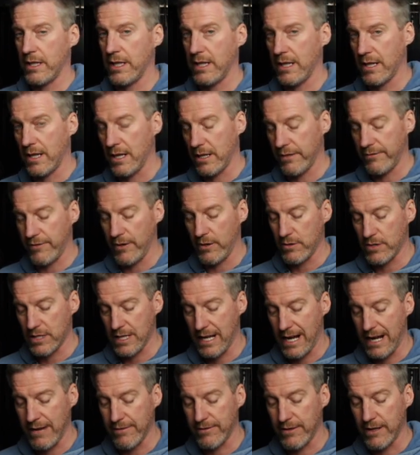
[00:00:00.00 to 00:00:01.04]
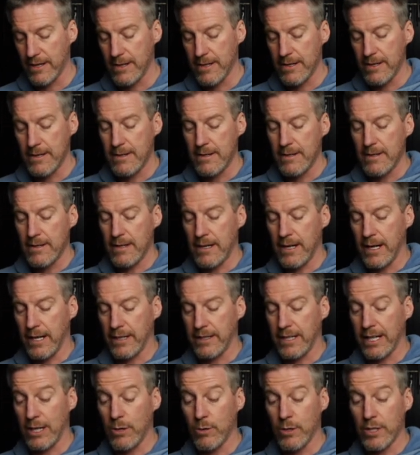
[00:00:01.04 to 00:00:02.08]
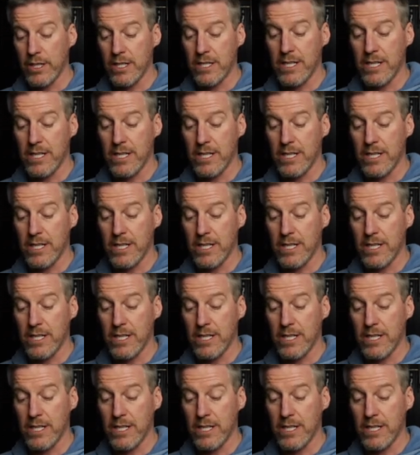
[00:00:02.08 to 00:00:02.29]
the iPhones have, they go on to